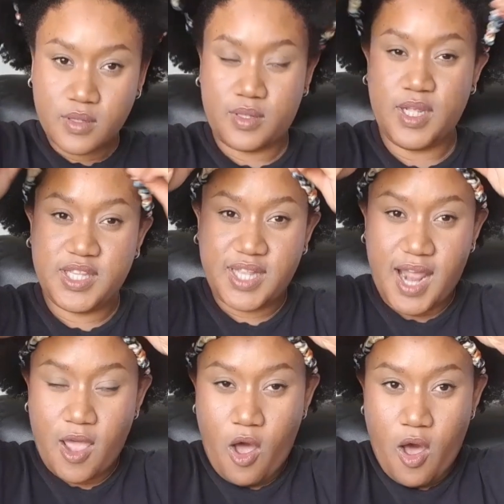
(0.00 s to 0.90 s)
let's
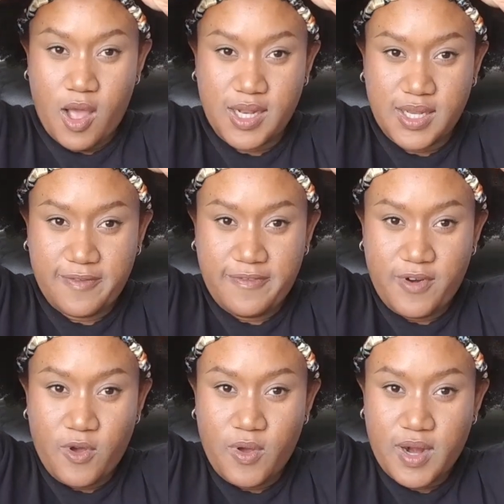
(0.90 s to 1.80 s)
try on
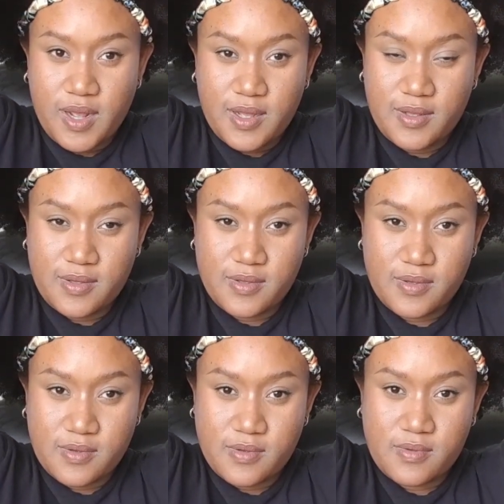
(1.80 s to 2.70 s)
Flora.
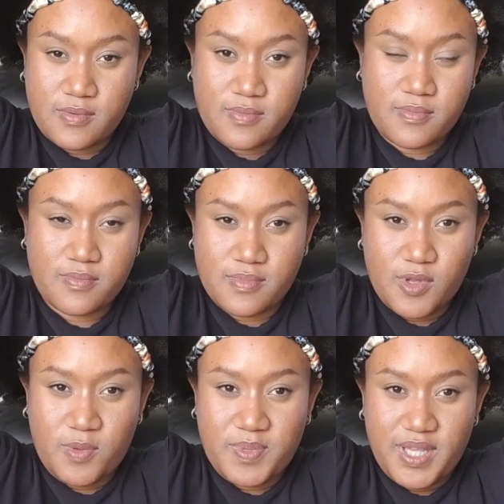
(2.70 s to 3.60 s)

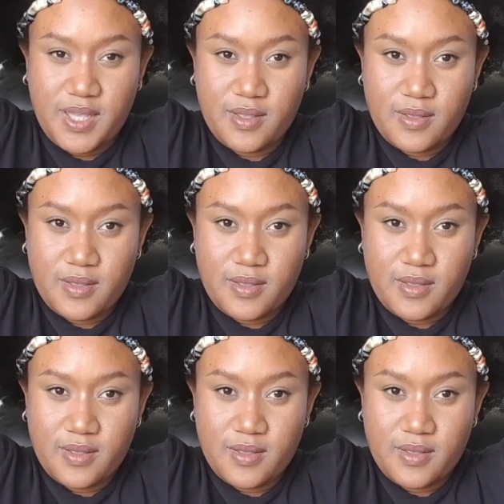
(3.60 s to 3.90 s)
Oopsie.